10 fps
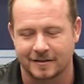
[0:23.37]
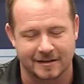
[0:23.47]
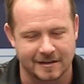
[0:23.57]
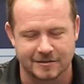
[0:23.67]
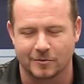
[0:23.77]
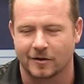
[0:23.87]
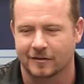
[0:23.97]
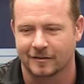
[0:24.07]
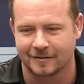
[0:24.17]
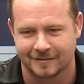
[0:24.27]
He is
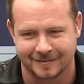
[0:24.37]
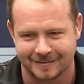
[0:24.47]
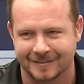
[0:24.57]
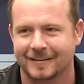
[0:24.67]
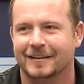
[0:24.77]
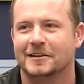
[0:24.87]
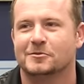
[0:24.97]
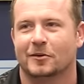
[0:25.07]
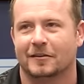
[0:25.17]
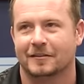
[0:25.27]
wrong.
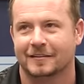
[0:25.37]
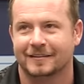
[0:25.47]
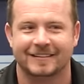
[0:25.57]
He's wrong.